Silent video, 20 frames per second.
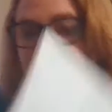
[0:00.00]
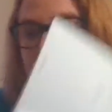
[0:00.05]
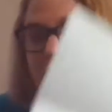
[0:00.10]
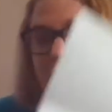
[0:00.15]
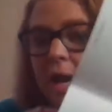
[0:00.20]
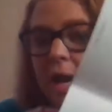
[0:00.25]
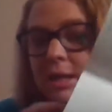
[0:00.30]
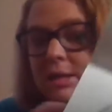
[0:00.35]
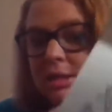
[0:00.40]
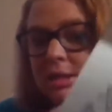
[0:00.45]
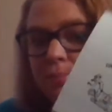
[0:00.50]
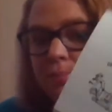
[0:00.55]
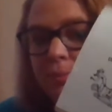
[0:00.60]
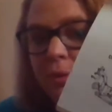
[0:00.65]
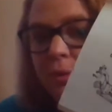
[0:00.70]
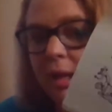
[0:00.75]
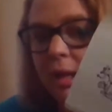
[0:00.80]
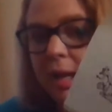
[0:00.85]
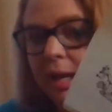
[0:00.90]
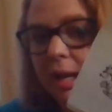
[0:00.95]
God's
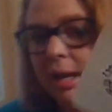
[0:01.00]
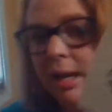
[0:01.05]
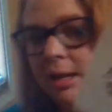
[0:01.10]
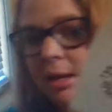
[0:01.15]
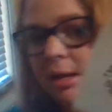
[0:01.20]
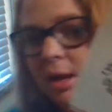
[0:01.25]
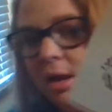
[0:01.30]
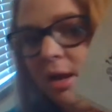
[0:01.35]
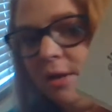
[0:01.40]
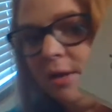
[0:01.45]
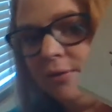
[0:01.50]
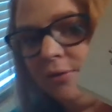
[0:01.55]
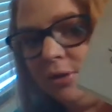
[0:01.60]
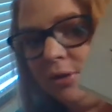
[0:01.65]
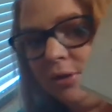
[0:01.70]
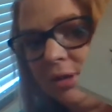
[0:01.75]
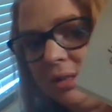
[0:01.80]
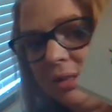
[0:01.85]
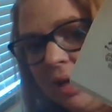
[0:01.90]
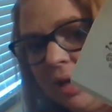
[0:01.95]
plan
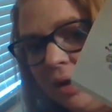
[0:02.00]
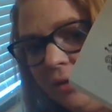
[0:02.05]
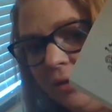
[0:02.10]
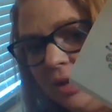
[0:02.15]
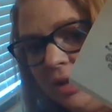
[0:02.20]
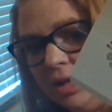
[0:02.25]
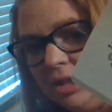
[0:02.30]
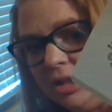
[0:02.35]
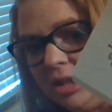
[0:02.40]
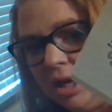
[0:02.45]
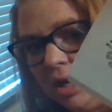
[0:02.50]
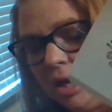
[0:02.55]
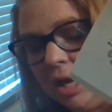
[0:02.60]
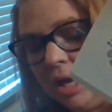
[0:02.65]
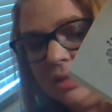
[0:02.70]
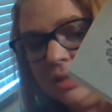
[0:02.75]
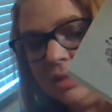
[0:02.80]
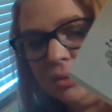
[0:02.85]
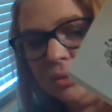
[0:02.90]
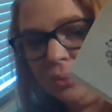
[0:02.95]
for salvation
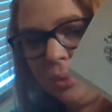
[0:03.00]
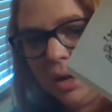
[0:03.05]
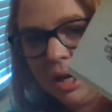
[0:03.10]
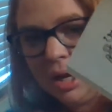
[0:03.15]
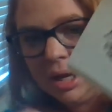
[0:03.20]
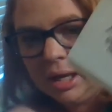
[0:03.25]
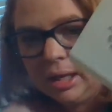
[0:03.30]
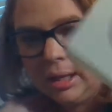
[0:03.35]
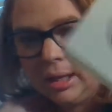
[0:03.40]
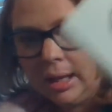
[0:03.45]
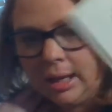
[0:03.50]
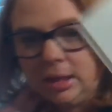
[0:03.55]
is written